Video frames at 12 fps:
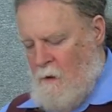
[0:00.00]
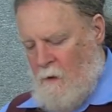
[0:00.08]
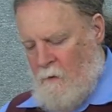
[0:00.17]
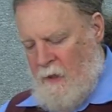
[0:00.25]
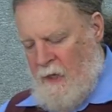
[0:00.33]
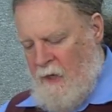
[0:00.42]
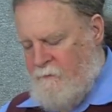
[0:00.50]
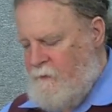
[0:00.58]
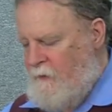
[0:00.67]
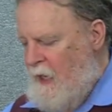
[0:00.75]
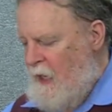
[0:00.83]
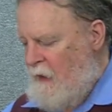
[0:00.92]
All right, after
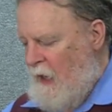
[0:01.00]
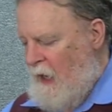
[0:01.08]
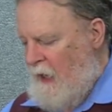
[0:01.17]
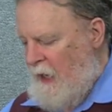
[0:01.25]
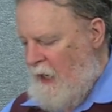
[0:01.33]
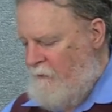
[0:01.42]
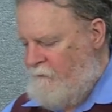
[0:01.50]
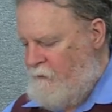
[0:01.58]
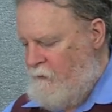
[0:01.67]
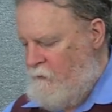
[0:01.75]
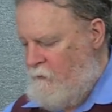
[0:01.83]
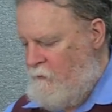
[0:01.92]
that, I have
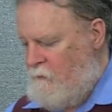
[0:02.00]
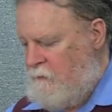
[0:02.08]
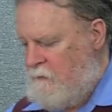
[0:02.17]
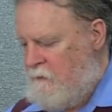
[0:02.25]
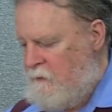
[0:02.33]
to